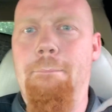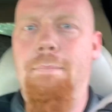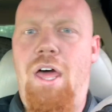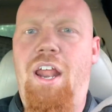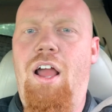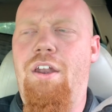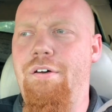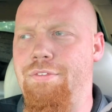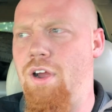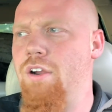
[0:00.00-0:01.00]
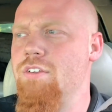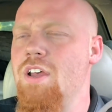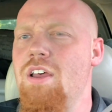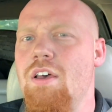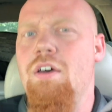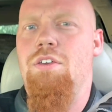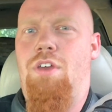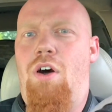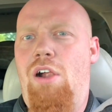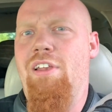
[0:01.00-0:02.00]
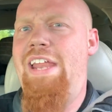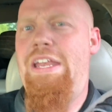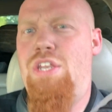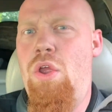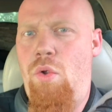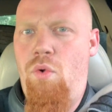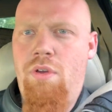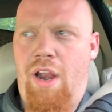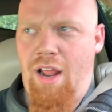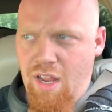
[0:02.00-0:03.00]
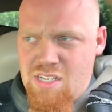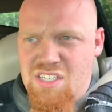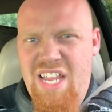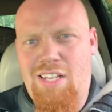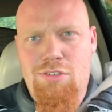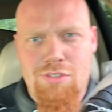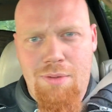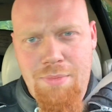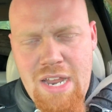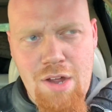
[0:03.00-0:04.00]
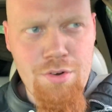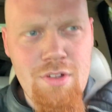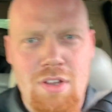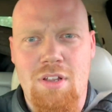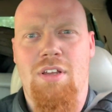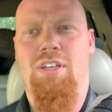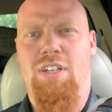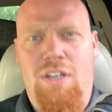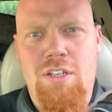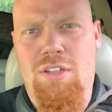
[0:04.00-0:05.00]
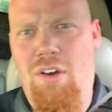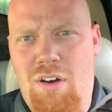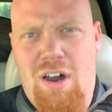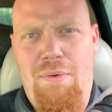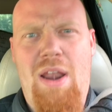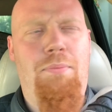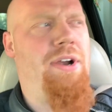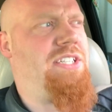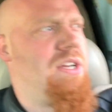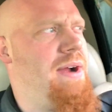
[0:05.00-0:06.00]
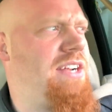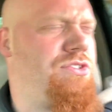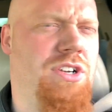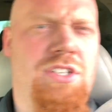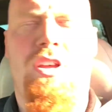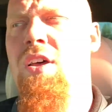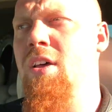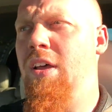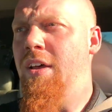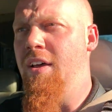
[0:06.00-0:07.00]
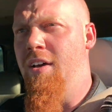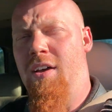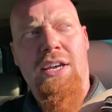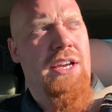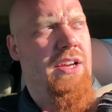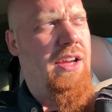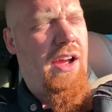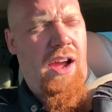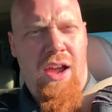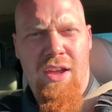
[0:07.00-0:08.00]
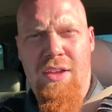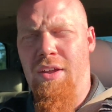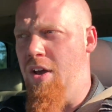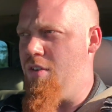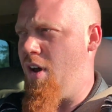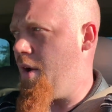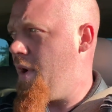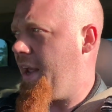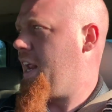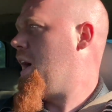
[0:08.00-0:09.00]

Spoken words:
I think I got enough tires. So I only need 2, and I got like 6 or something now. So I want to bring some extras, because I don't want to get